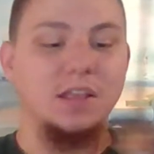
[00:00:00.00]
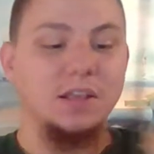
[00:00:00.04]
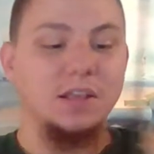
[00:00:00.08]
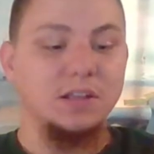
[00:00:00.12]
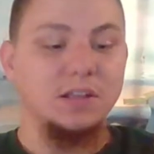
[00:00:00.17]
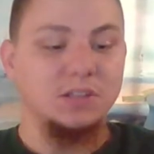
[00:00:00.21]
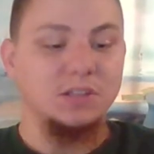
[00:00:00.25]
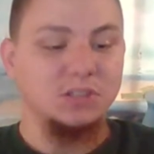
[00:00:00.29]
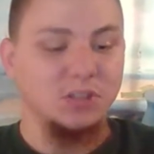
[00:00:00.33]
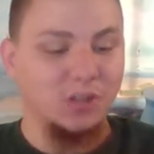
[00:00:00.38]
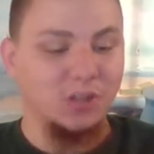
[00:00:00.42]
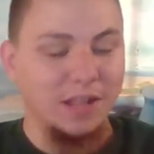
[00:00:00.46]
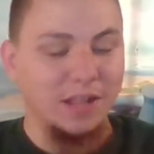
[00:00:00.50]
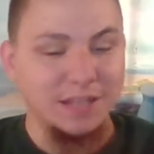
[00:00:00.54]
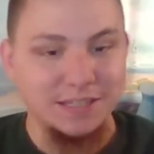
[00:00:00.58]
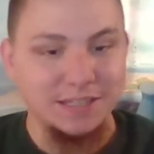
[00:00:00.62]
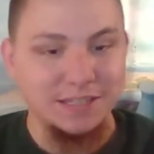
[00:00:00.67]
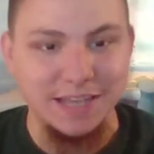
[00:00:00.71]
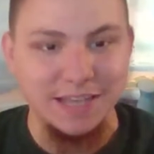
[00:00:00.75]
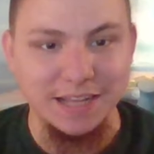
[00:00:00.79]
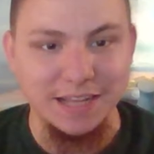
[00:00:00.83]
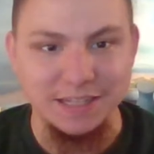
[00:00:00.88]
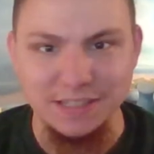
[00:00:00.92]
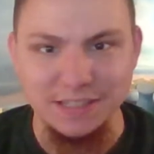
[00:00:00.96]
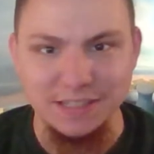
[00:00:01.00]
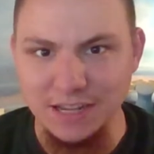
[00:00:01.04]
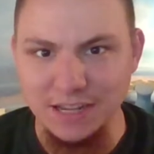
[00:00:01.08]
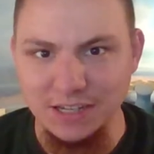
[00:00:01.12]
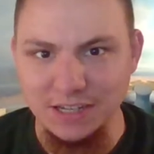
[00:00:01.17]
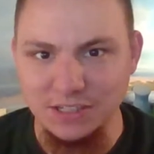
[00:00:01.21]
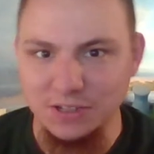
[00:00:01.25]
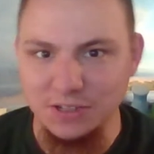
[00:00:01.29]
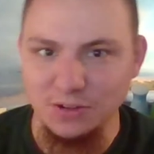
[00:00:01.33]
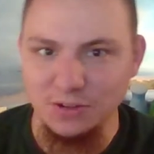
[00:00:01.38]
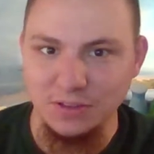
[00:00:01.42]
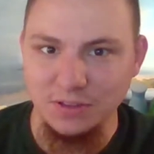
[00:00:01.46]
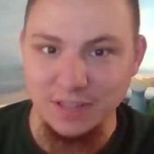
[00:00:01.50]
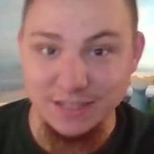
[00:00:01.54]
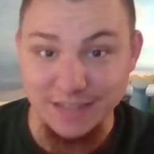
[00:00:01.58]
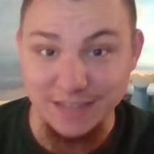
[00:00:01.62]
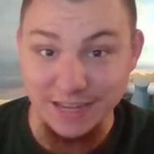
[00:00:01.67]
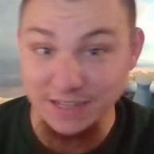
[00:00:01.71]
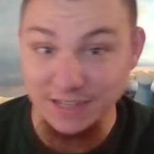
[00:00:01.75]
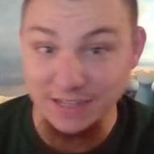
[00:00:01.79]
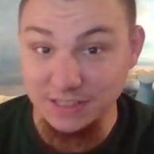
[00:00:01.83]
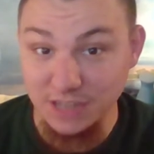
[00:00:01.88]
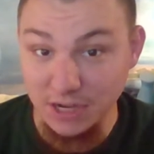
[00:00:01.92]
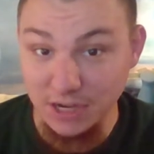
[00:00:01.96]
So let's get into the
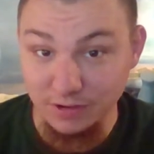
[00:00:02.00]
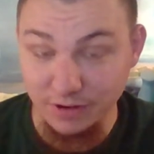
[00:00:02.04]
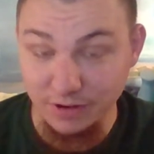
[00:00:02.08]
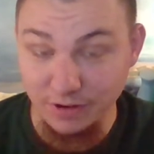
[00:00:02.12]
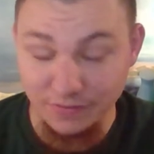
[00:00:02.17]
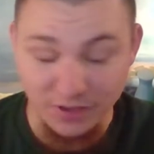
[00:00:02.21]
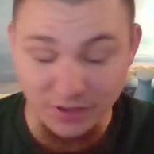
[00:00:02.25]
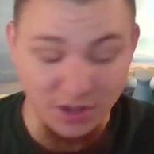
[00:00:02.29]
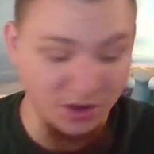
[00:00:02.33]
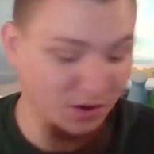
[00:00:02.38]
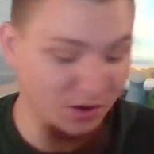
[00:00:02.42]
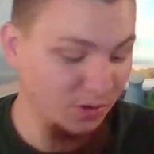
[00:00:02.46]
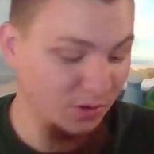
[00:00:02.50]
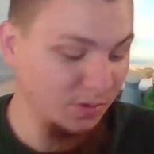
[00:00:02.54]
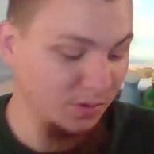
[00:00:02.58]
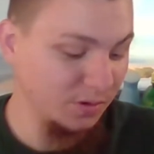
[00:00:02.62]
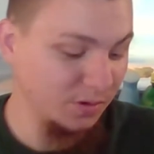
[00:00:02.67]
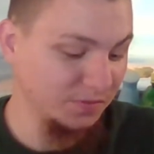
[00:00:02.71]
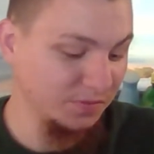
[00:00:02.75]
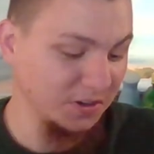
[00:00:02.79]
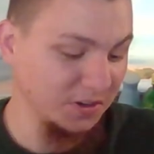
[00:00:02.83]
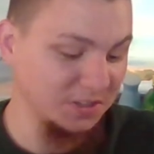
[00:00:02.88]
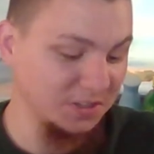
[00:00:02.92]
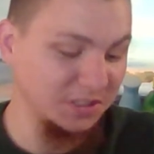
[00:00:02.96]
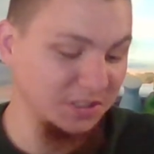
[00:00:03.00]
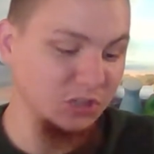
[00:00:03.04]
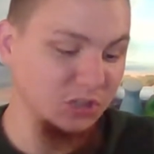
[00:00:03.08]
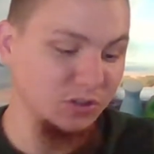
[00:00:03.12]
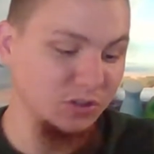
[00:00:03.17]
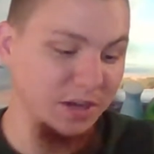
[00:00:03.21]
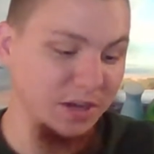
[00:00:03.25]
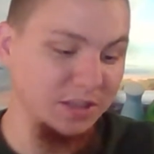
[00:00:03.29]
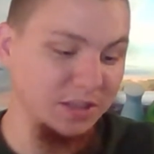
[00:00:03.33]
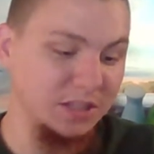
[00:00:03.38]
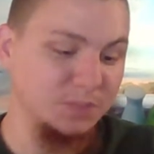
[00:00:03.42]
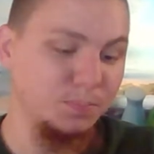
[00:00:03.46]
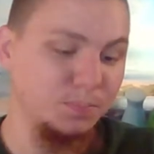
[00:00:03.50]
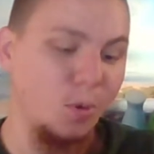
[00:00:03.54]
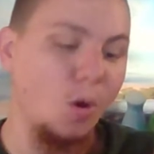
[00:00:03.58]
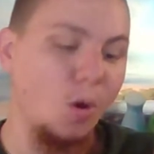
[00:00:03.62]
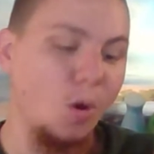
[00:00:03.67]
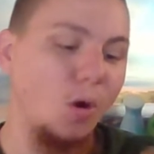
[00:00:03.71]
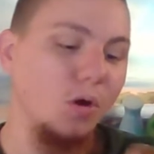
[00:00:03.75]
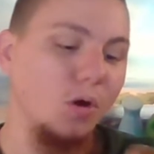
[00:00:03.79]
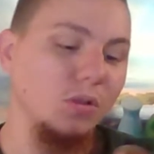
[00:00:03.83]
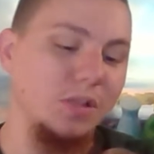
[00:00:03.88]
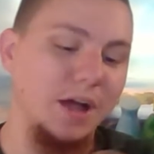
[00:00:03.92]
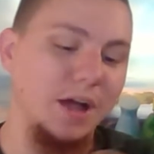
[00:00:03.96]
tasting review. First, let's try these
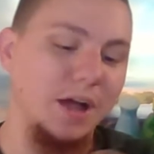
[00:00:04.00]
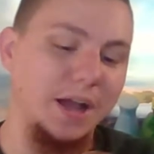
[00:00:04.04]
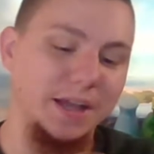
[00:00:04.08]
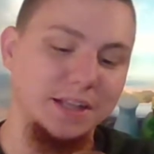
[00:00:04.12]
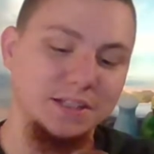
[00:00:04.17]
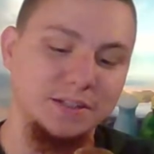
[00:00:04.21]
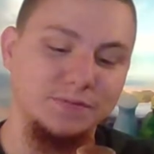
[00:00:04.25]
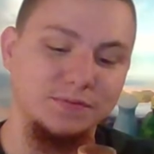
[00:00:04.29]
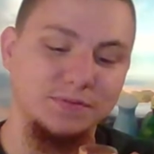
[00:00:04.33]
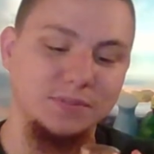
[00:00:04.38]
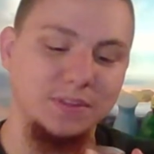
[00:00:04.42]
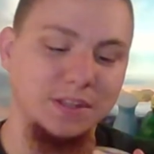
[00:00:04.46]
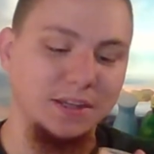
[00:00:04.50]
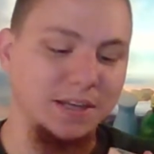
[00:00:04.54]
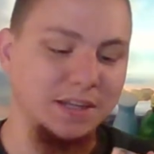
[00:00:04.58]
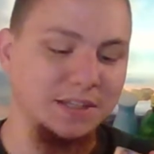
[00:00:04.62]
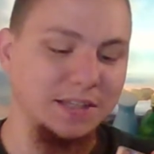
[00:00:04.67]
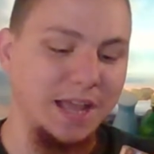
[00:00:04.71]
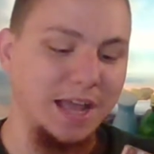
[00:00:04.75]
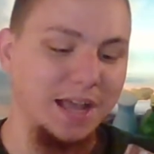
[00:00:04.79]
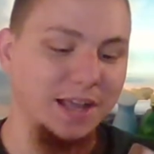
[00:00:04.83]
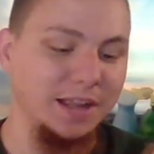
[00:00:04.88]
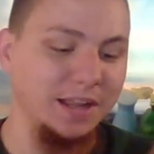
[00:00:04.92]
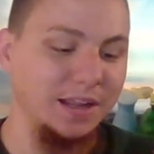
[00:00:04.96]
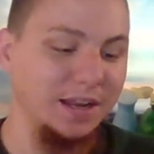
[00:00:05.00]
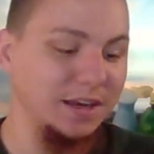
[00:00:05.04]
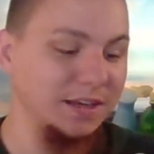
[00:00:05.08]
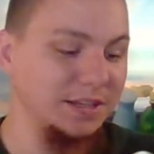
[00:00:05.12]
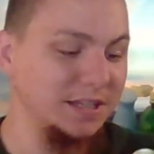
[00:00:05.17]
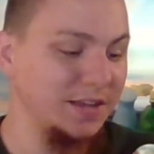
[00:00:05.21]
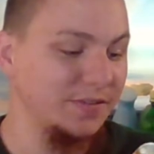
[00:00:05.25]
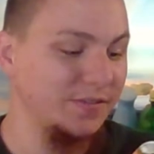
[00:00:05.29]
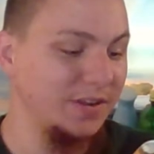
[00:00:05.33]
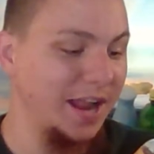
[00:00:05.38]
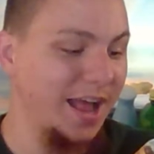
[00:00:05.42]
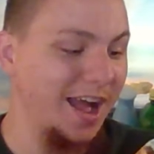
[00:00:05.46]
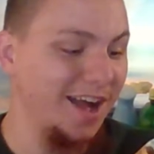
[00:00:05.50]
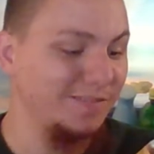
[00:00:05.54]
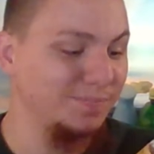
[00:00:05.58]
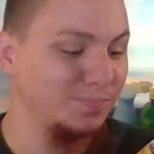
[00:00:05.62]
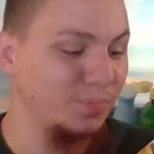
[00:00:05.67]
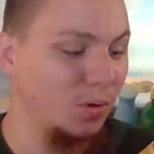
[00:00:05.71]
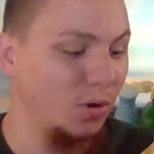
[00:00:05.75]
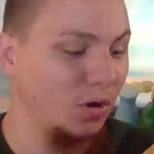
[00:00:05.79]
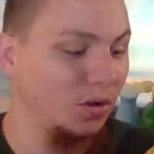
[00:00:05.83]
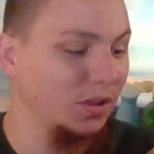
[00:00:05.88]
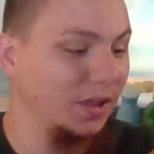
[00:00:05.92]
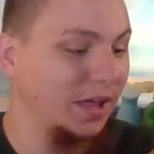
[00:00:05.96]
pole lines. If it doesn't even have
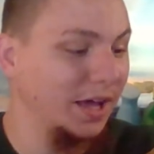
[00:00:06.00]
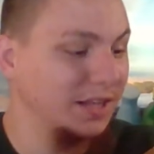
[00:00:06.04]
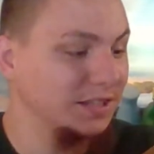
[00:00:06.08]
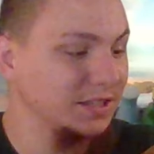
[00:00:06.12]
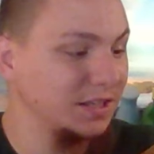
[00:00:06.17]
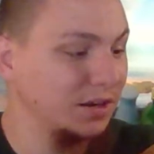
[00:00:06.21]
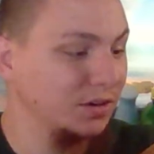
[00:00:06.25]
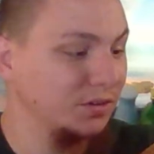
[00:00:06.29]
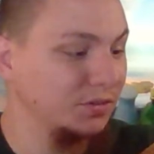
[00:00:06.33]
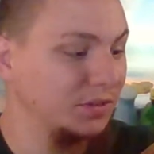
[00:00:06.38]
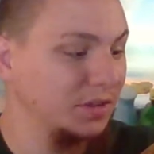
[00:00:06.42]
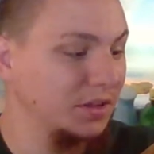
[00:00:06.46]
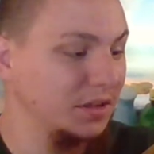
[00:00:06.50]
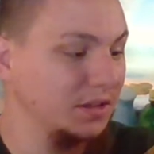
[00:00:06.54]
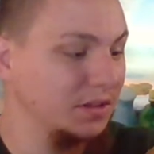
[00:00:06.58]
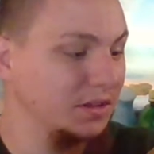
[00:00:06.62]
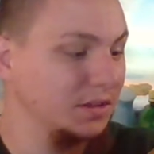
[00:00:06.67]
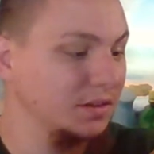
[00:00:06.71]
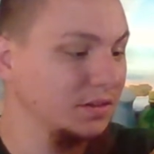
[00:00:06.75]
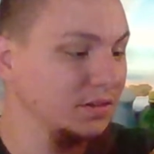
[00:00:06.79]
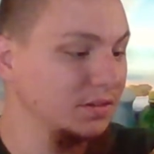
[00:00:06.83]
pole lines, I don't think.